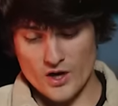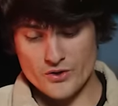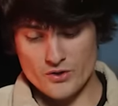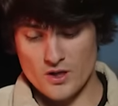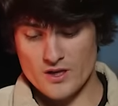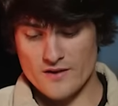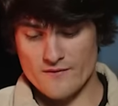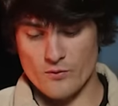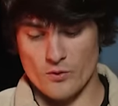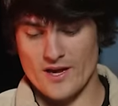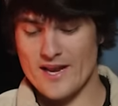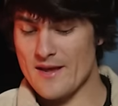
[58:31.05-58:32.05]
are you looking
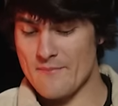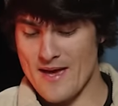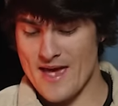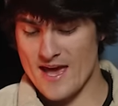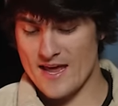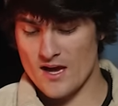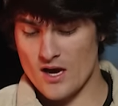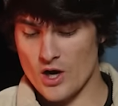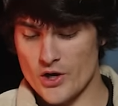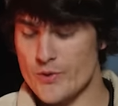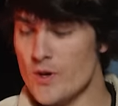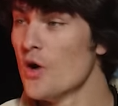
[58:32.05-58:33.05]
for in a man?
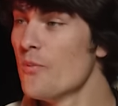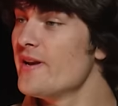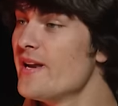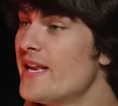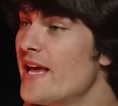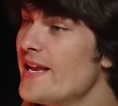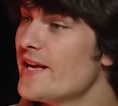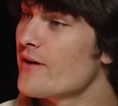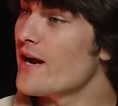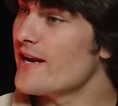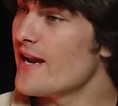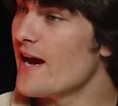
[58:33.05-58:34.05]
Are you open to dating right